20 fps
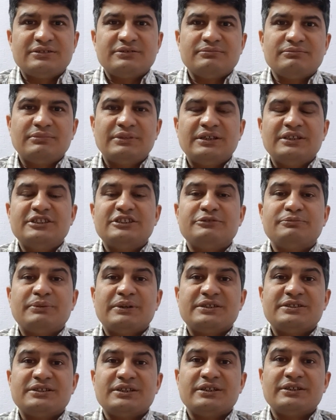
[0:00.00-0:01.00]
means
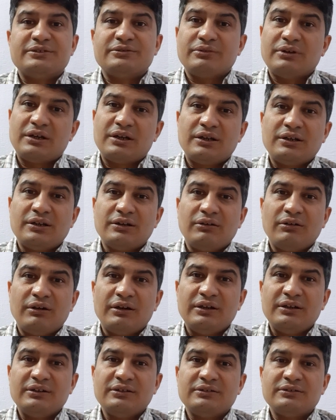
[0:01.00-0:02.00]
patients who are
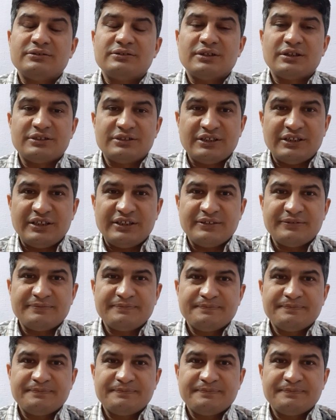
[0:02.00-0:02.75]
undergoing surgery.